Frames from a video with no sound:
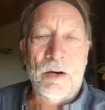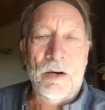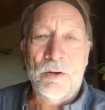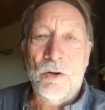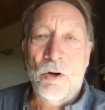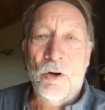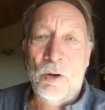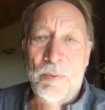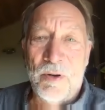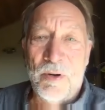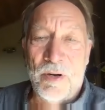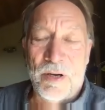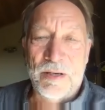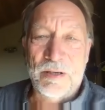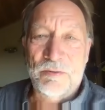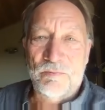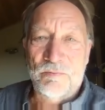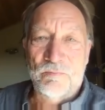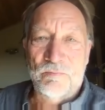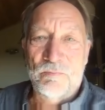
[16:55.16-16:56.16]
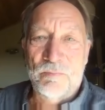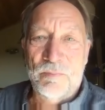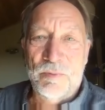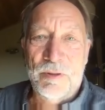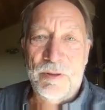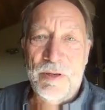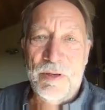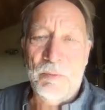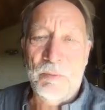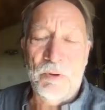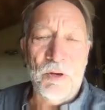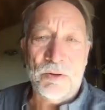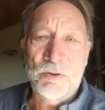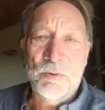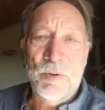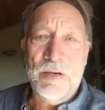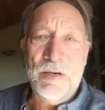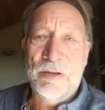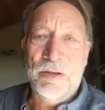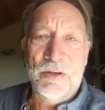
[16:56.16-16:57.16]
copper is, we've got
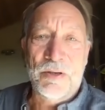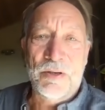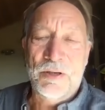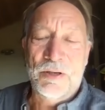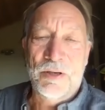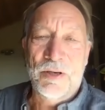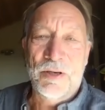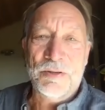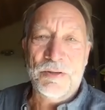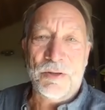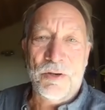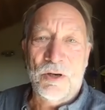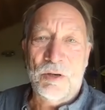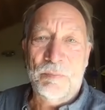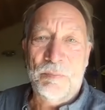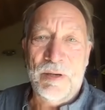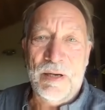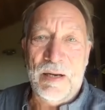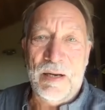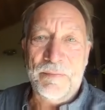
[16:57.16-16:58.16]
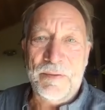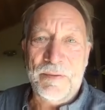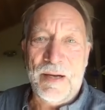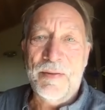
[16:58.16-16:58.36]
20, 30 years of copper left.